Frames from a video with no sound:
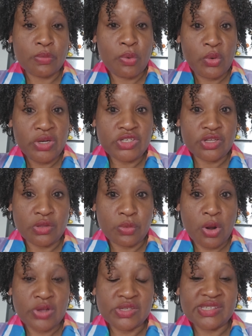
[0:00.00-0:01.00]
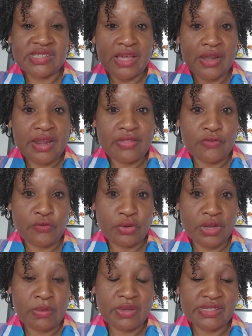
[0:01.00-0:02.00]
pointing to the words and sounding out the
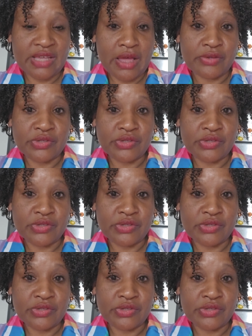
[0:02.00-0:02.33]
phonemic sounds